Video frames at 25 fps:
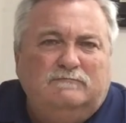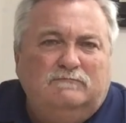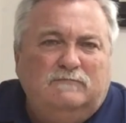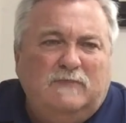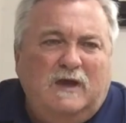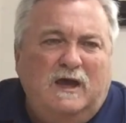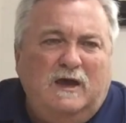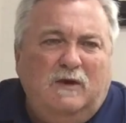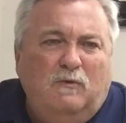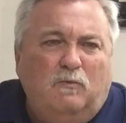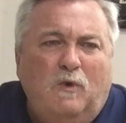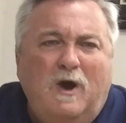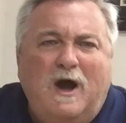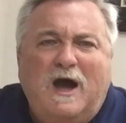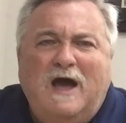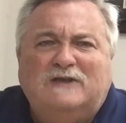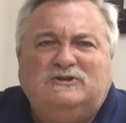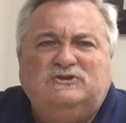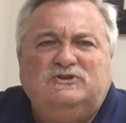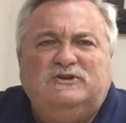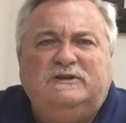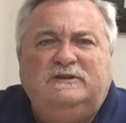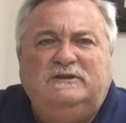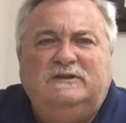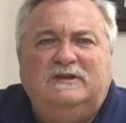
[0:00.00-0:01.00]
Uh,
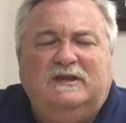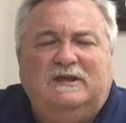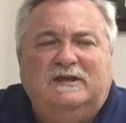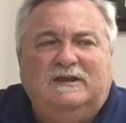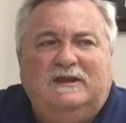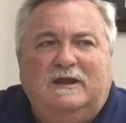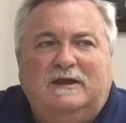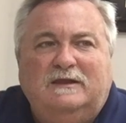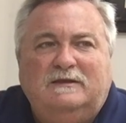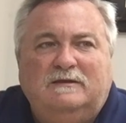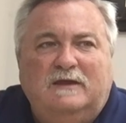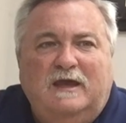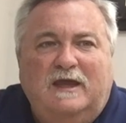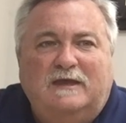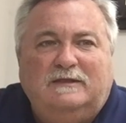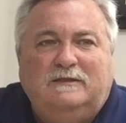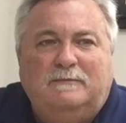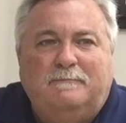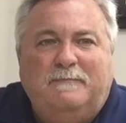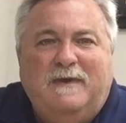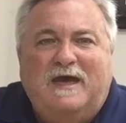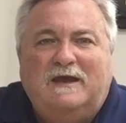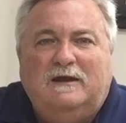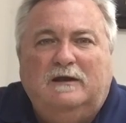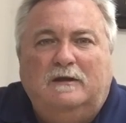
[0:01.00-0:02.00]
Washington at, at the
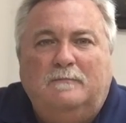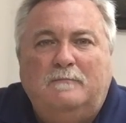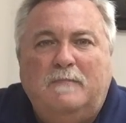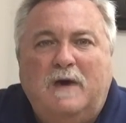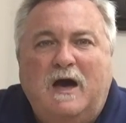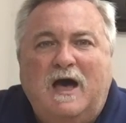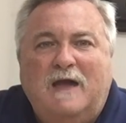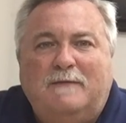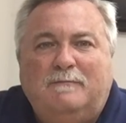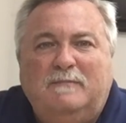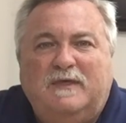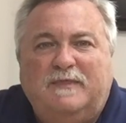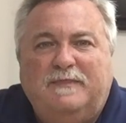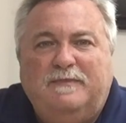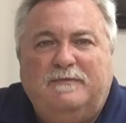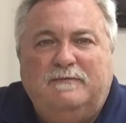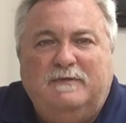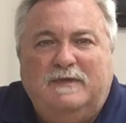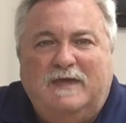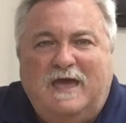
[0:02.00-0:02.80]
Battle of Monmouth